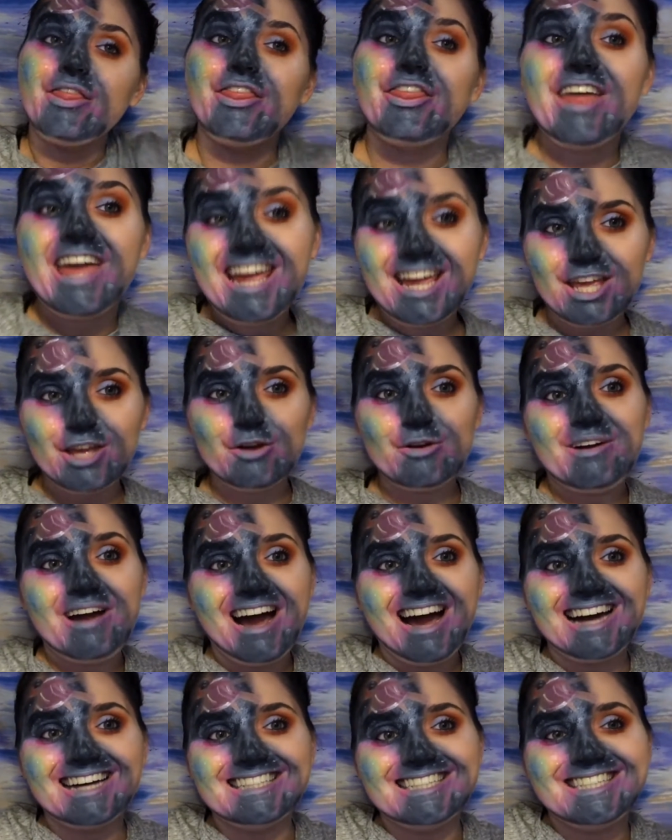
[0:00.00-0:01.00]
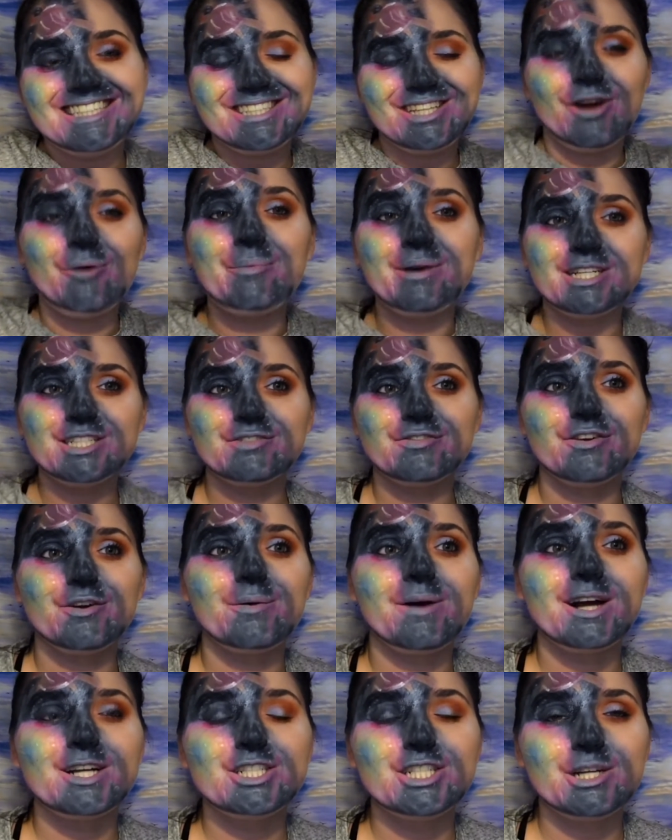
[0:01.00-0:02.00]
Thank you guys so much for
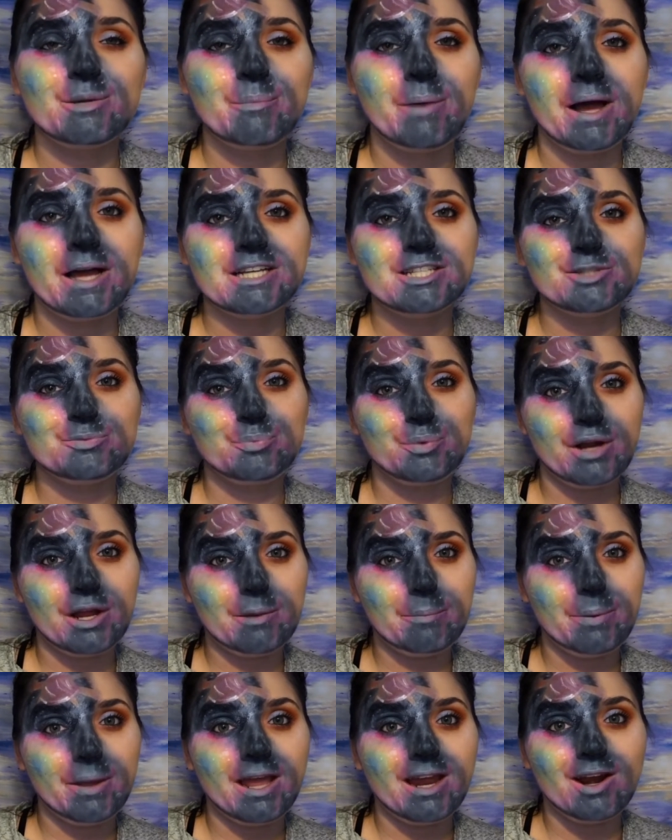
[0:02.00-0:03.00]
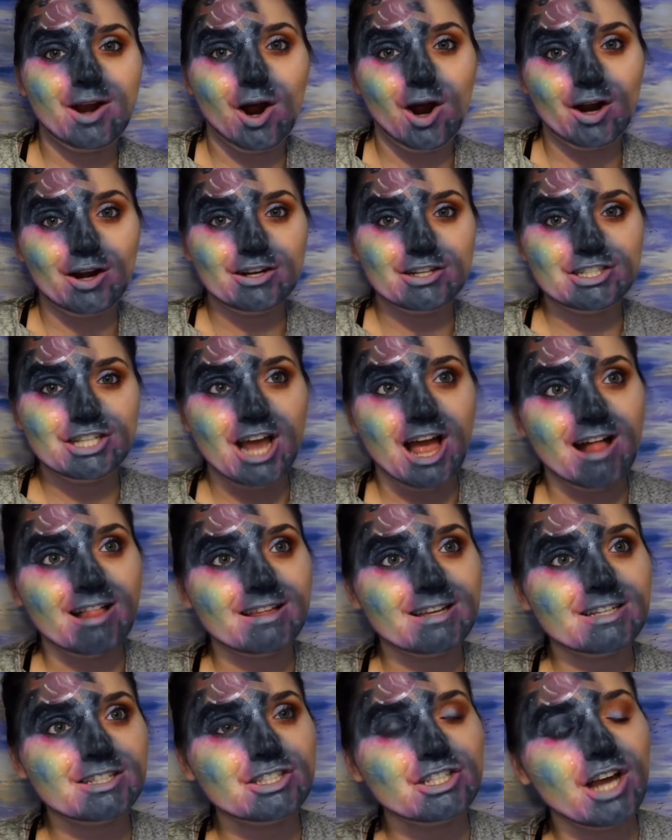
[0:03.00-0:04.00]
watching my spray paint art
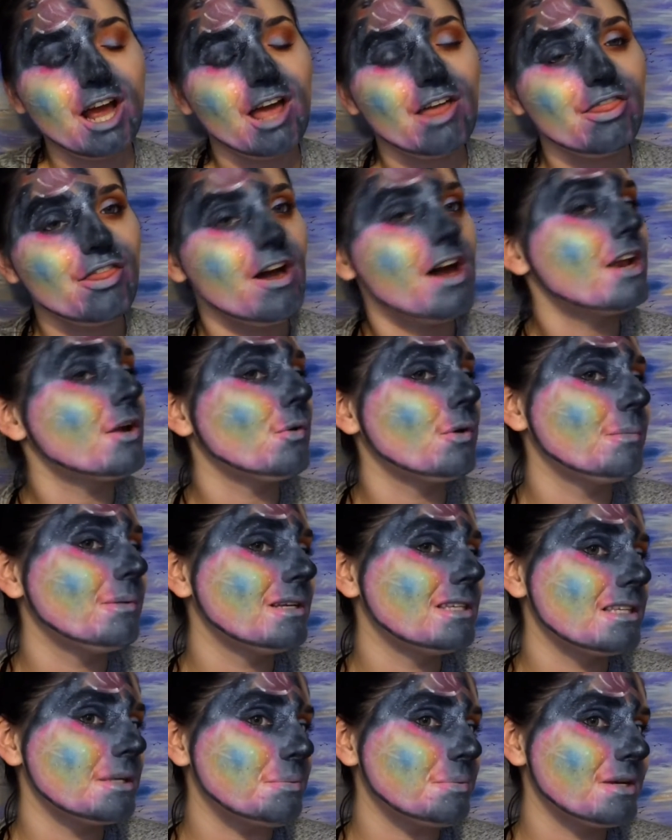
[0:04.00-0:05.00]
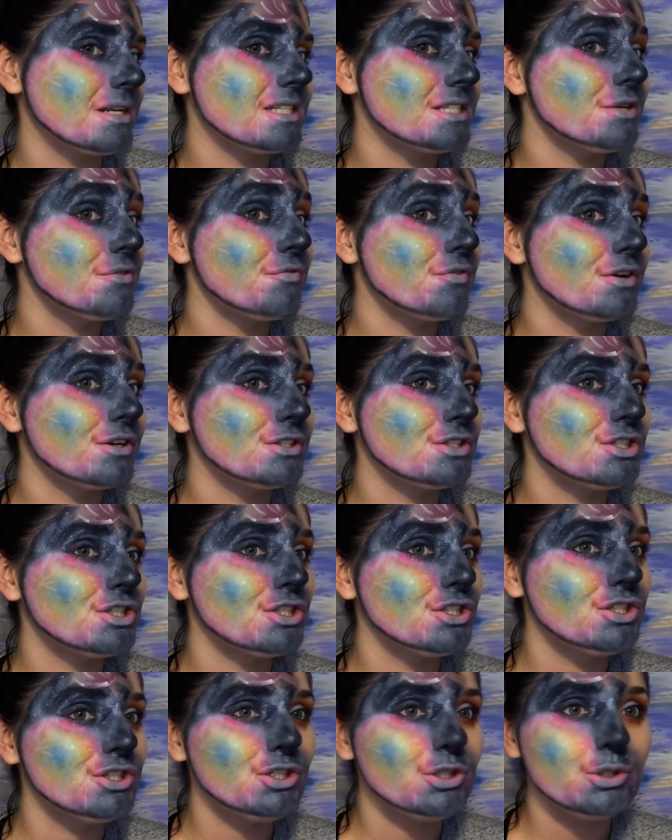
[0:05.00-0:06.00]
challenge. I thought it would be something different to
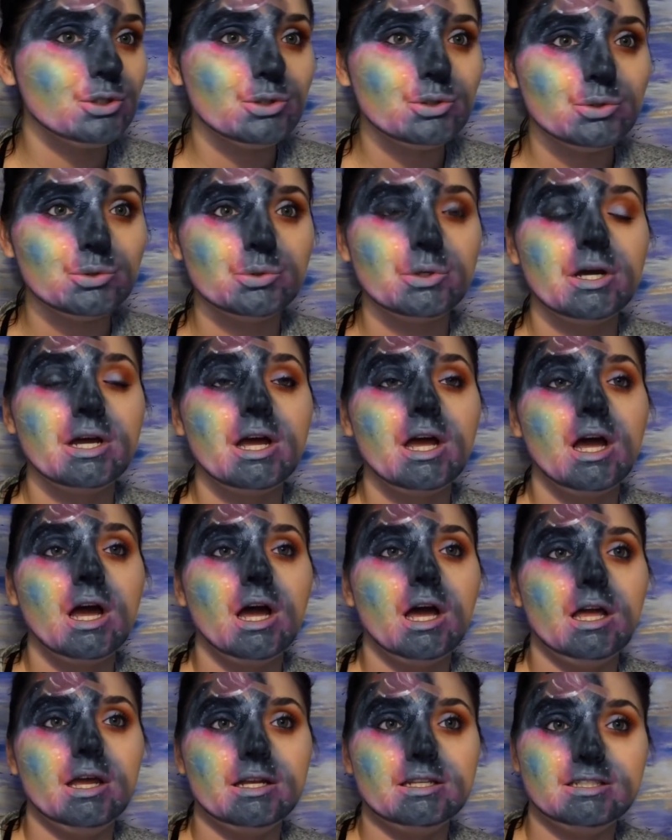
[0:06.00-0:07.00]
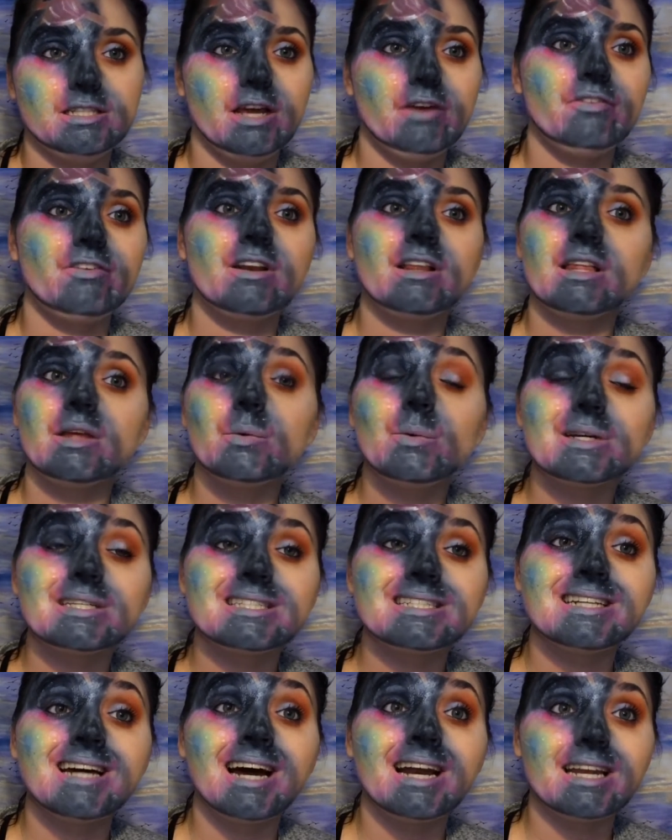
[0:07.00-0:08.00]
do. It definitely was
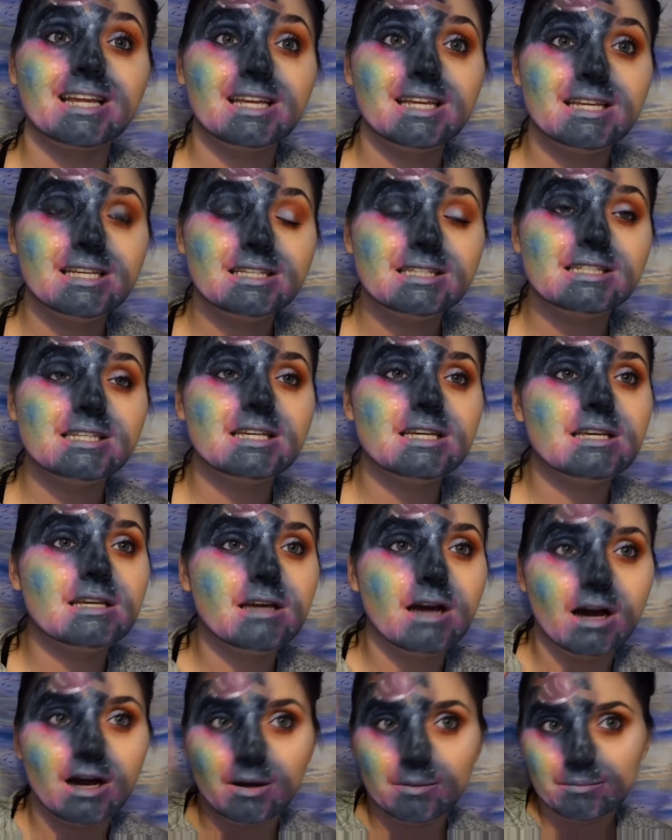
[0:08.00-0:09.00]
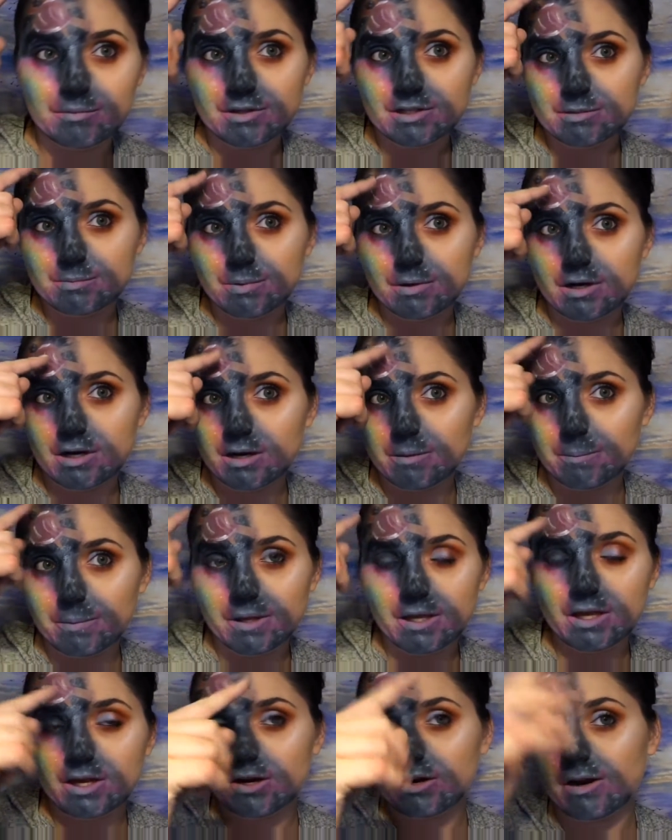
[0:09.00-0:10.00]
not easy. This part up
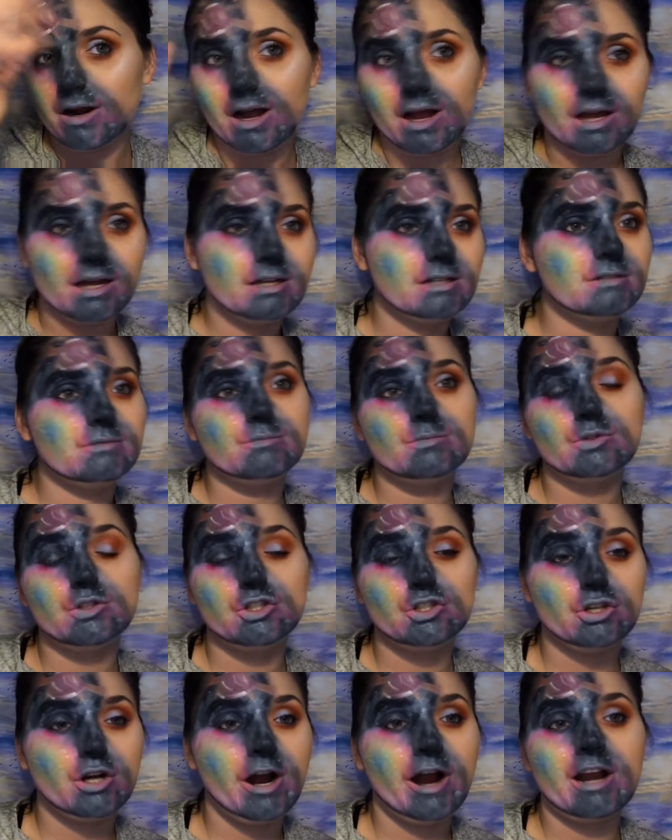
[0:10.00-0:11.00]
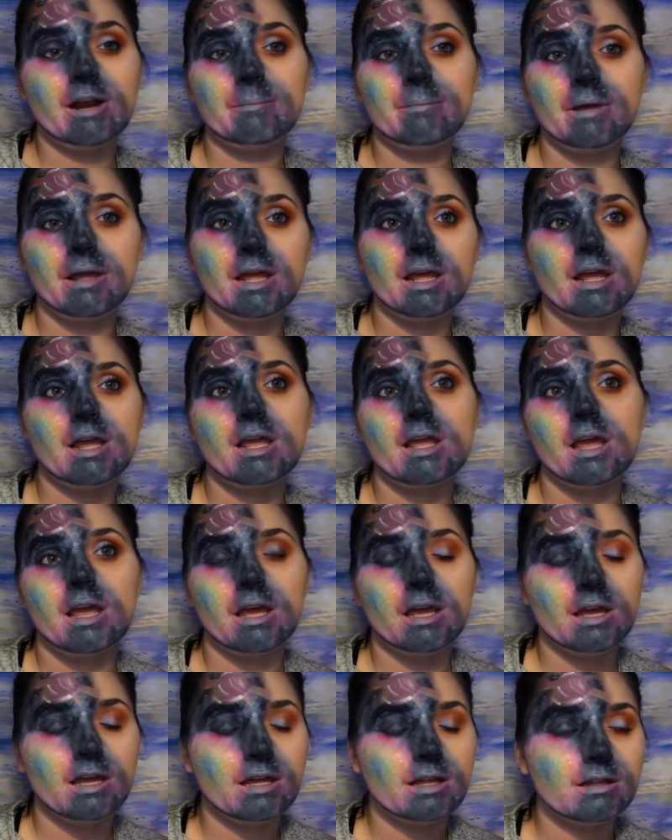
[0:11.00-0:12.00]
here, I was trying to make
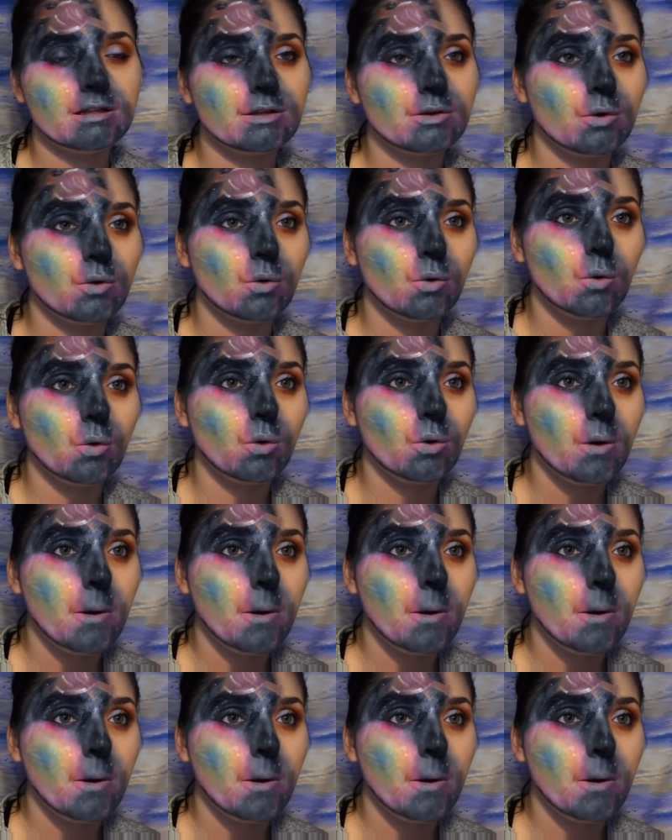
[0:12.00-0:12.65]
a little